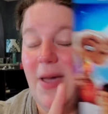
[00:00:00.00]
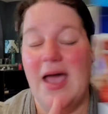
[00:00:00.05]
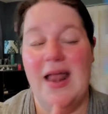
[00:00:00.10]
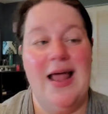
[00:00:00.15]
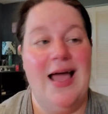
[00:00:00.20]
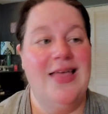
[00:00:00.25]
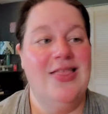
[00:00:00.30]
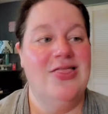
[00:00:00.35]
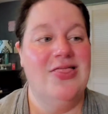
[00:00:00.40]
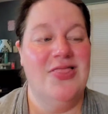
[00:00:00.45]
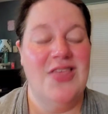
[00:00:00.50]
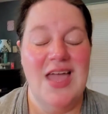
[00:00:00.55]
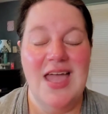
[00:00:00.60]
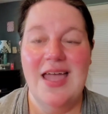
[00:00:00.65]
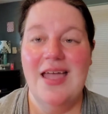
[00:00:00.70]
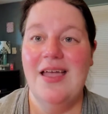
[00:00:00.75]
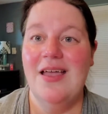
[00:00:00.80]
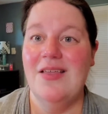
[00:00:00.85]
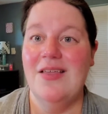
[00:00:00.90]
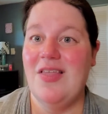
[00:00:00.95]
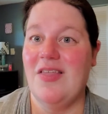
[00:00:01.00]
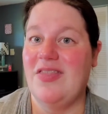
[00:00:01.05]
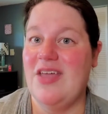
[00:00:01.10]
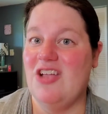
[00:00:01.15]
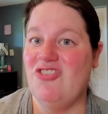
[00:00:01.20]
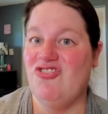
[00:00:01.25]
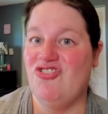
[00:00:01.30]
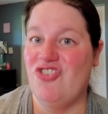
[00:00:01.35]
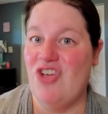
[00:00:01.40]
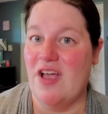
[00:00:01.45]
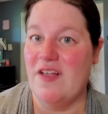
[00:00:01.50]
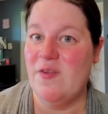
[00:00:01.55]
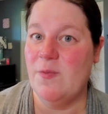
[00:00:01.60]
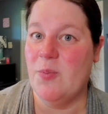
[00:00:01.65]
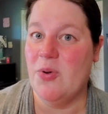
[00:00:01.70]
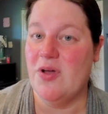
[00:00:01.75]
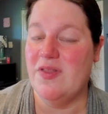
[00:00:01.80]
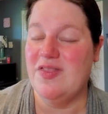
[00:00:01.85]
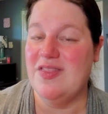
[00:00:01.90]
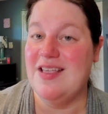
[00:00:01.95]
And I think that they just
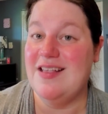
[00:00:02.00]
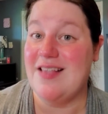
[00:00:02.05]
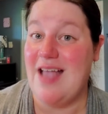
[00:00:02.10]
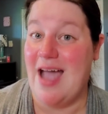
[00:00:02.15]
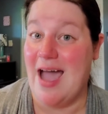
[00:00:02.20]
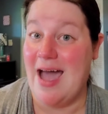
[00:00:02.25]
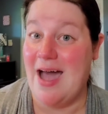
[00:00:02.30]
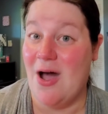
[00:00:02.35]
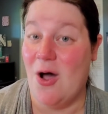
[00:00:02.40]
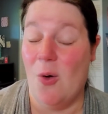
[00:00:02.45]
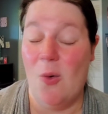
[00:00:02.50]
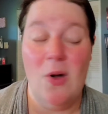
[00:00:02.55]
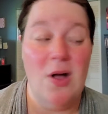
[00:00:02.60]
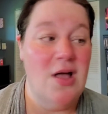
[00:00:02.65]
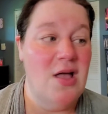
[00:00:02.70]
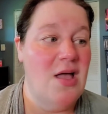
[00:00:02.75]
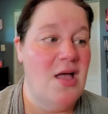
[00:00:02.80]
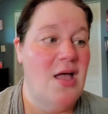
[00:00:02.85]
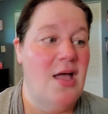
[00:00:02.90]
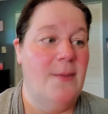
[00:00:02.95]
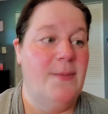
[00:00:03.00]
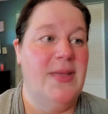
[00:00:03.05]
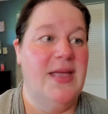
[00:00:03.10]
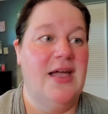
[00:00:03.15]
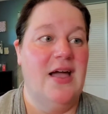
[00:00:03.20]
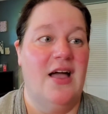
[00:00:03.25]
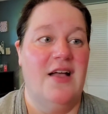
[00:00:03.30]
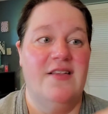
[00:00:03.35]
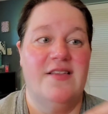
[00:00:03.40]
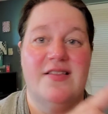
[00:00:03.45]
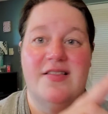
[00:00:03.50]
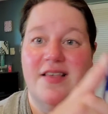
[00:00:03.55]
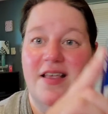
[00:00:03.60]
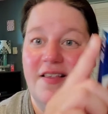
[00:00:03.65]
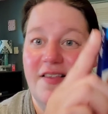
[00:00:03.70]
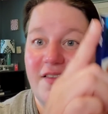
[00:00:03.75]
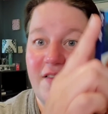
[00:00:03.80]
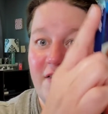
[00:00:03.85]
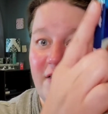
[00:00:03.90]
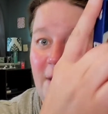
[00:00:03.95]
put these out because
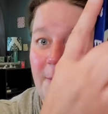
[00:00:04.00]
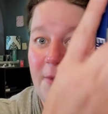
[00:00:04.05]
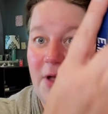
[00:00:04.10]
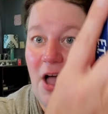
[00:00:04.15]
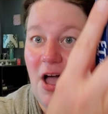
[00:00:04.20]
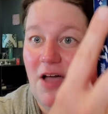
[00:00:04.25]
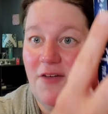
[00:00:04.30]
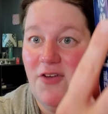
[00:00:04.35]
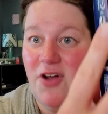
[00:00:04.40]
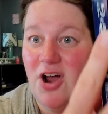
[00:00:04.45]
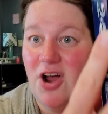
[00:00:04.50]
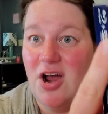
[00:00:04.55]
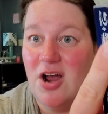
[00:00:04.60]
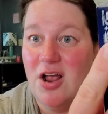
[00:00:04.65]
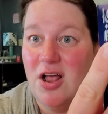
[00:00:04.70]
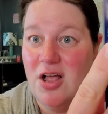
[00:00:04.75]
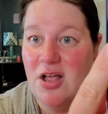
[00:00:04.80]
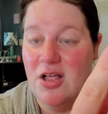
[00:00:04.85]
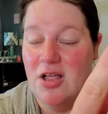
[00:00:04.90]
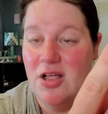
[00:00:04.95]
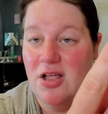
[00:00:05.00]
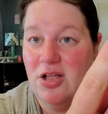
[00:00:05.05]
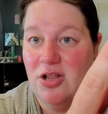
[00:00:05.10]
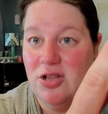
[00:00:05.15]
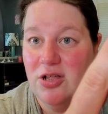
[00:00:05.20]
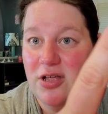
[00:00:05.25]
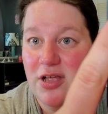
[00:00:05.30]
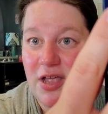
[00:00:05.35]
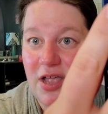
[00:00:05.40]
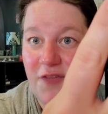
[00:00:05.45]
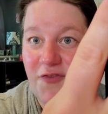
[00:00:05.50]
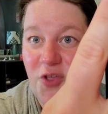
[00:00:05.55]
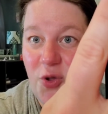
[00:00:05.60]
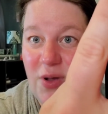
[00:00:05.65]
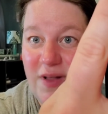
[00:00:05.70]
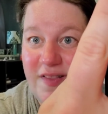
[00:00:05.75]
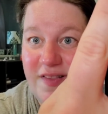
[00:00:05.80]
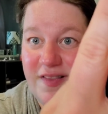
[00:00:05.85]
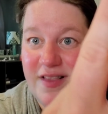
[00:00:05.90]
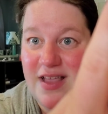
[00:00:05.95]
this slip cover, if you
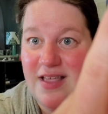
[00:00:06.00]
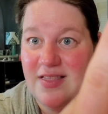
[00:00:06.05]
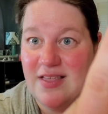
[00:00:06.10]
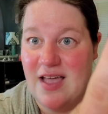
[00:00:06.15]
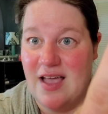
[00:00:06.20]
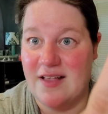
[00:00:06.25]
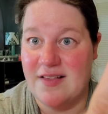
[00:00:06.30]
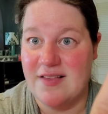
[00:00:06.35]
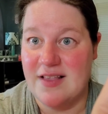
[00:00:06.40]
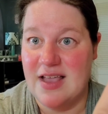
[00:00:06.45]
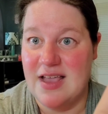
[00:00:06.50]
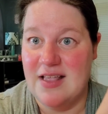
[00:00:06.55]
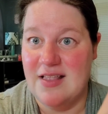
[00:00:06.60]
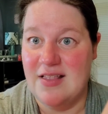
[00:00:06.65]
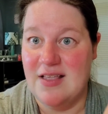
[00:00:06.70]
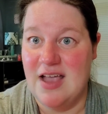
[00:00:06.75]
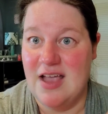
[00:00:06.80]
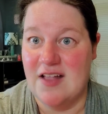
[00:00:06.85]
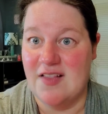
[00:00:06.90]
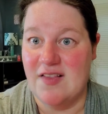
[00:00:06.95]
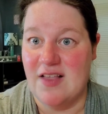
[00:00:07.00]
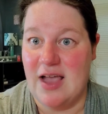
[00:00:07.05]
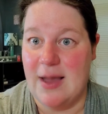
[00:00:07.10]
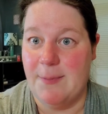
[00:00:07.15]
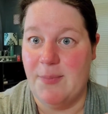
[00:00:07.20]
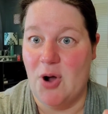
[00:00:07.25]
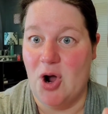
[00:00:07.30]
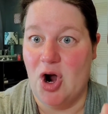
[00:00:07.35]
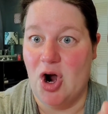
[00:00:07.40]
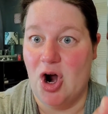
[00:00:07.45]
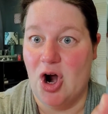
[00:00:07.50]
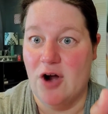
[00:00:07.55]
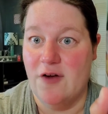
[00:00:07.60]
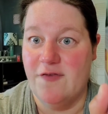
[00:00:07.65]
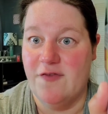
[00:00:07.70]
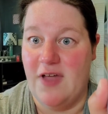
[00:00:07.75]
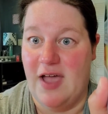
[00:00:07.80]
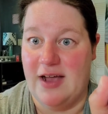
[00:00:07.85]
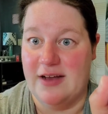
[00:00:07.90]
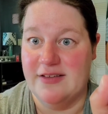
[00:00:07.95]
could see this, it's like
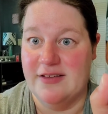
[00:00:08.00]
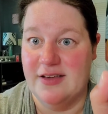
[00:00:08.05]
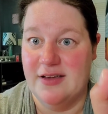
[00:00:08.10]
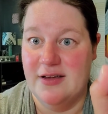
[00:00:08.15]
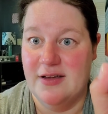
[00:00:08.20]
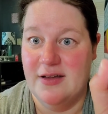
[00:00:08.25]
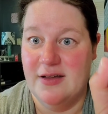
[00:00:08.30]
perfect.